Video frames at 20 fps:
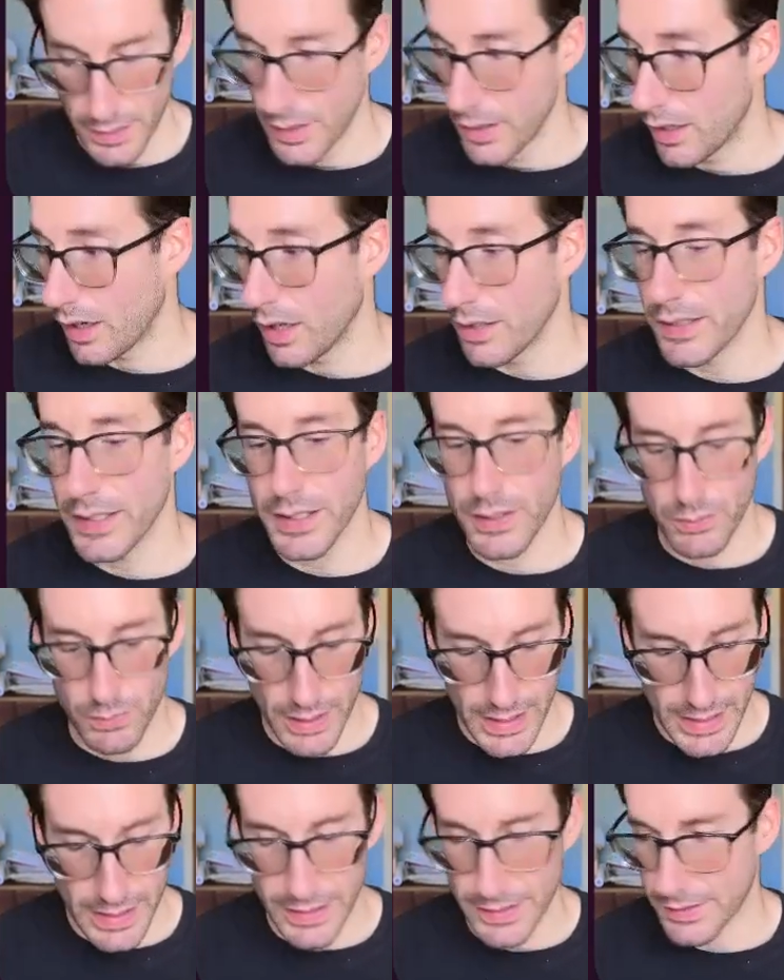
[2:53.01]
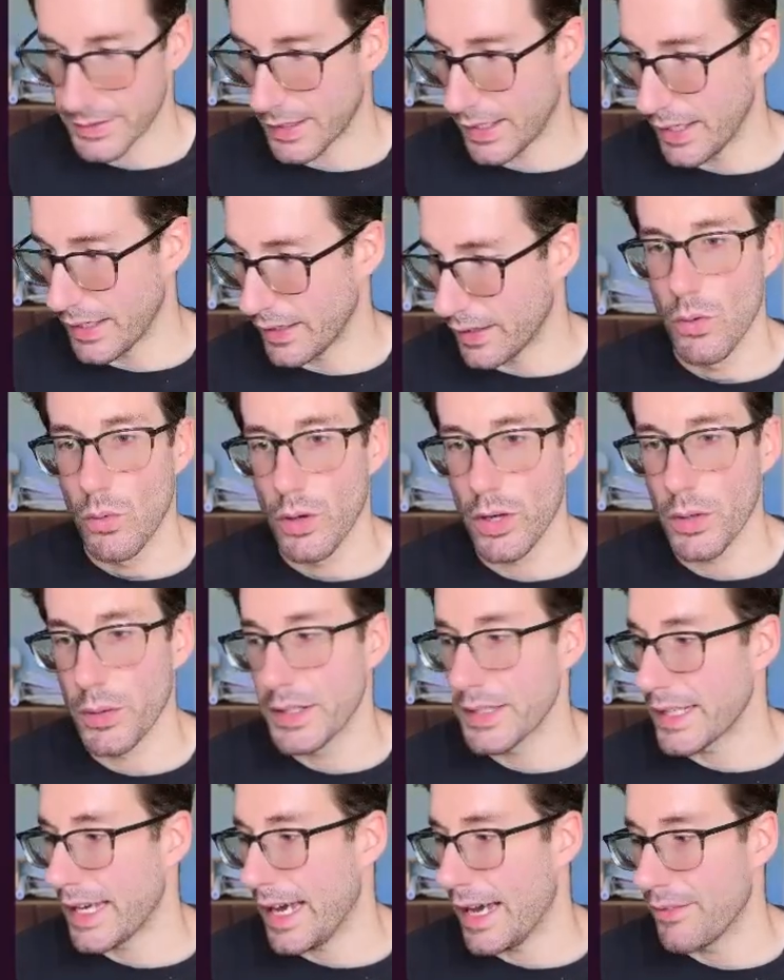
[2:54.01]
On the right-hand side, we're
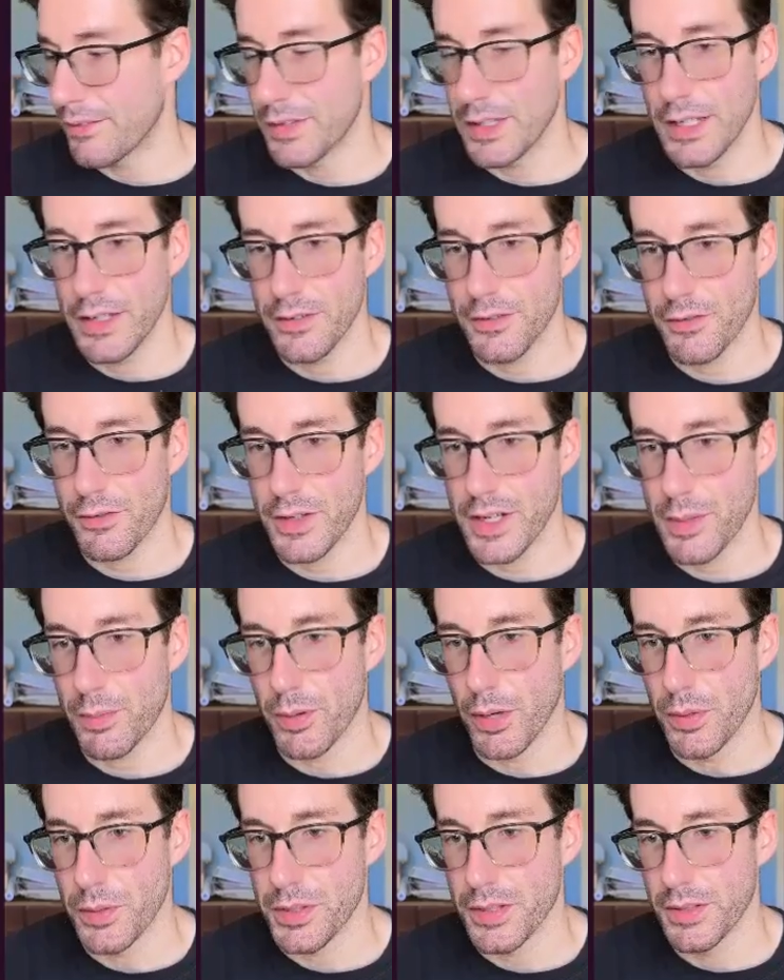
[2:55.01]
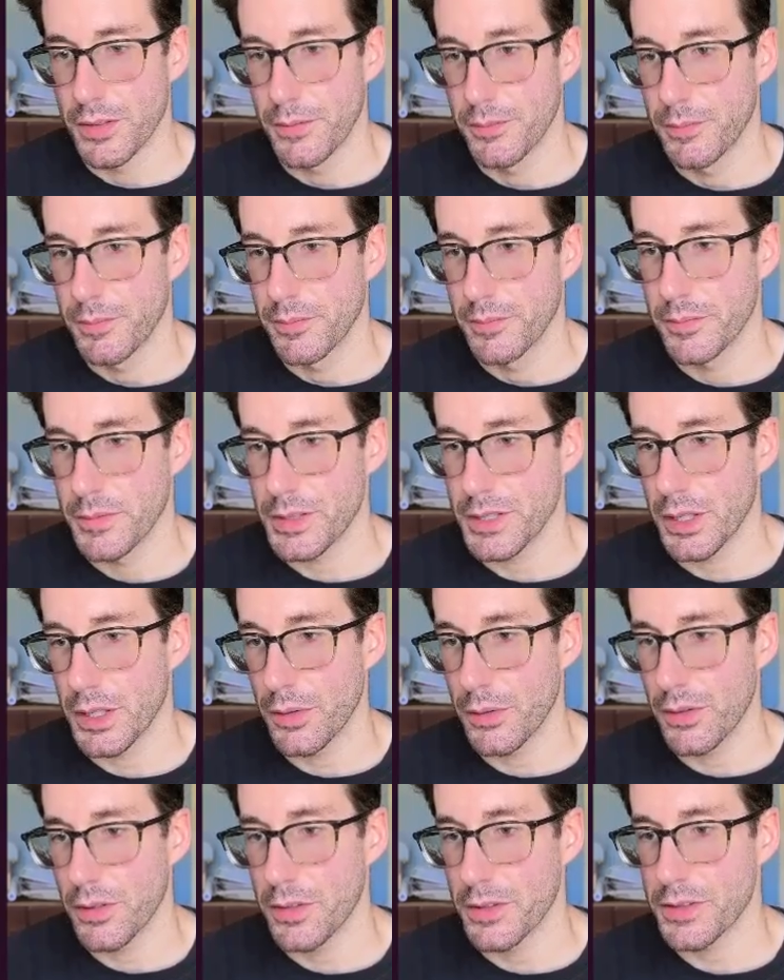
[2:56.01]
going to have the free approach.
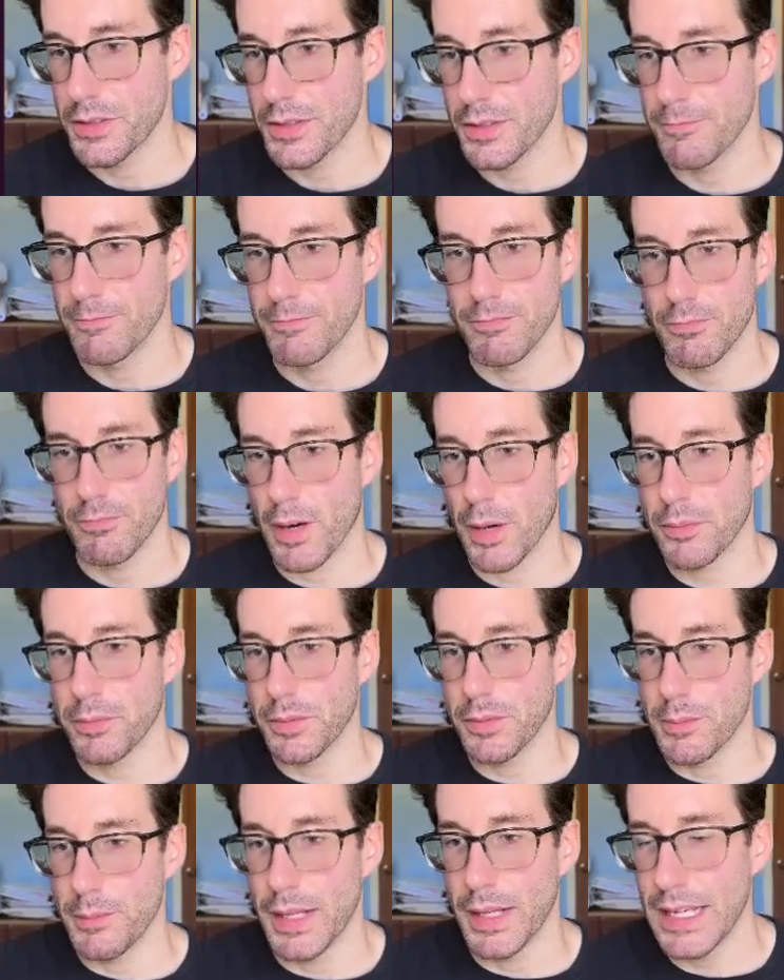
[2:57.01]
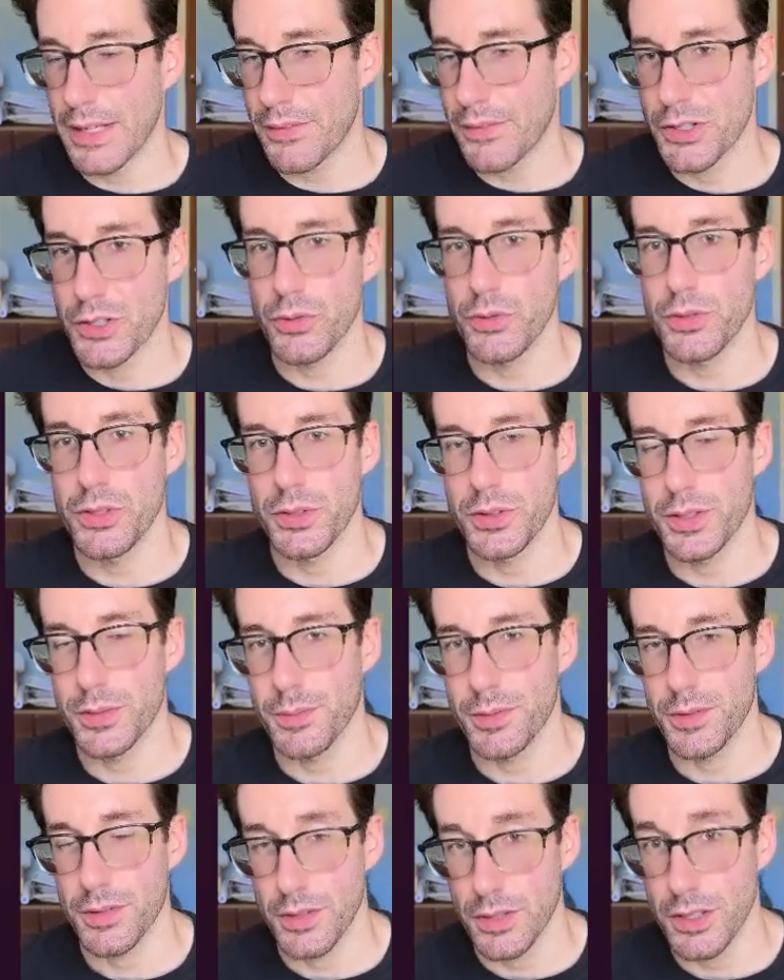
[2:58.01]
So there's probably many different tools you
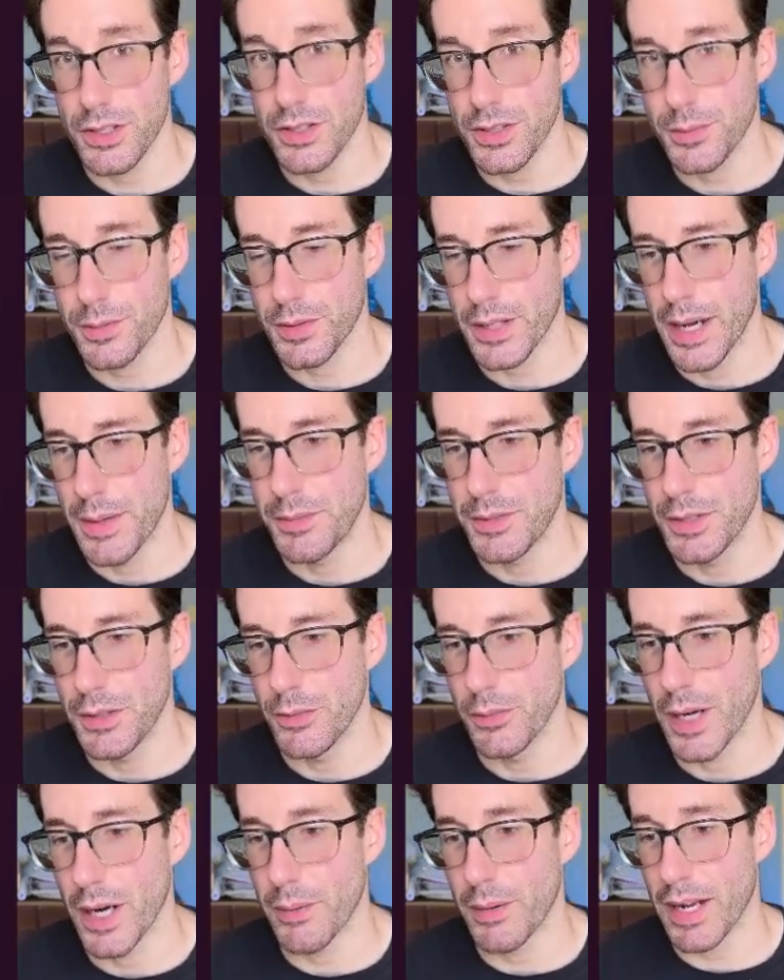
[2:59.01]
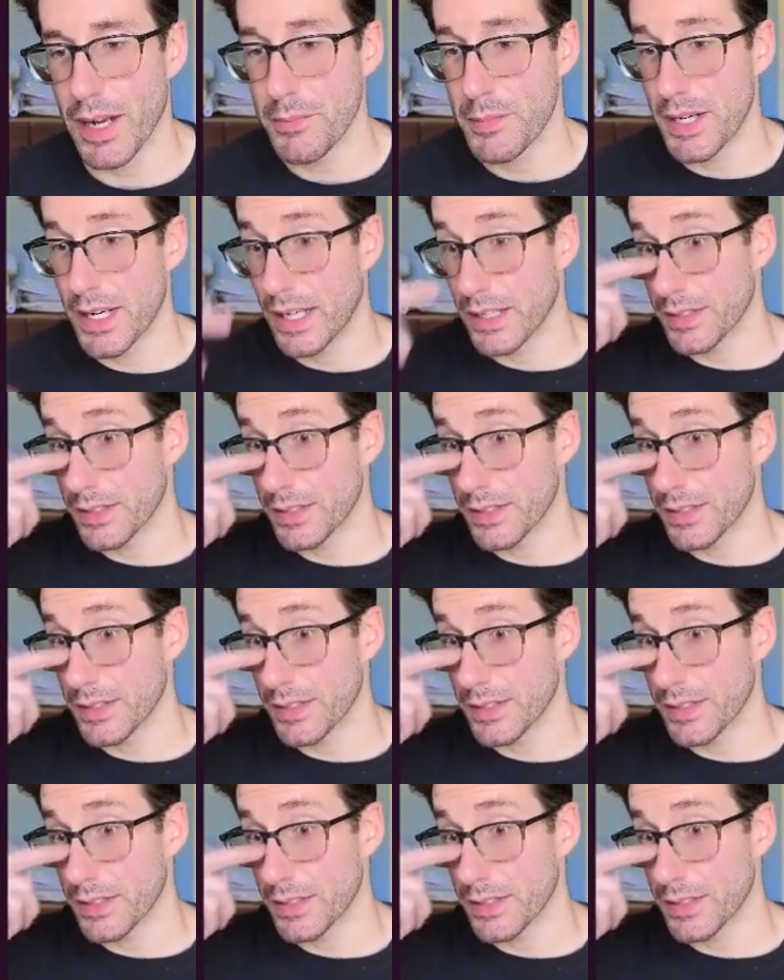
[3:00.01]
subs- could subscribe to, but I recommend not